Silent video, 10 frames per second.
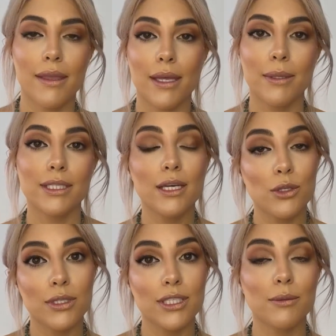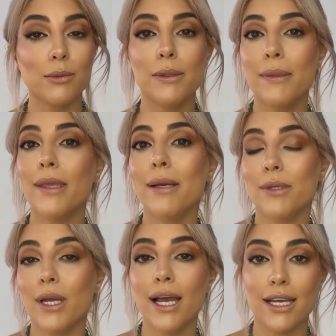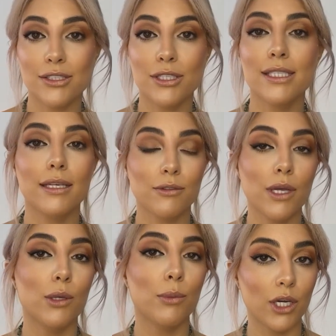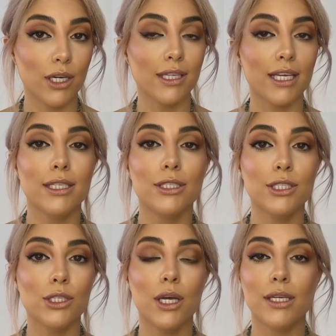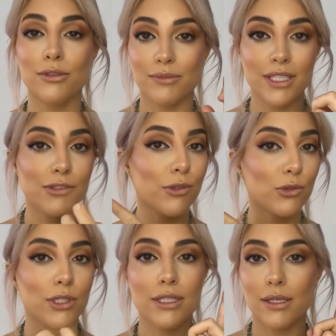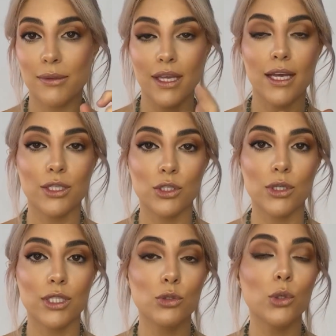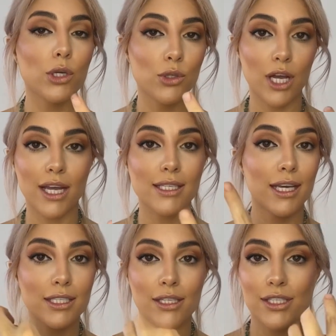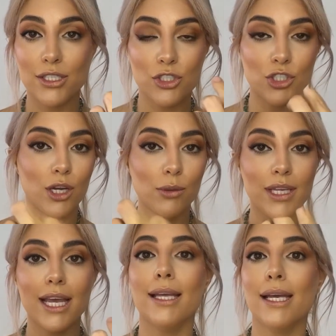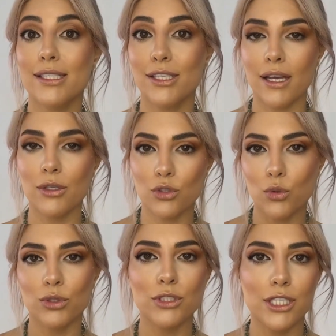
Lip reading: Let me tell you a tip. If your eyes are set far apart and there's a lot of space between them, you can draw your eyeliner in a sharp cat eye style towards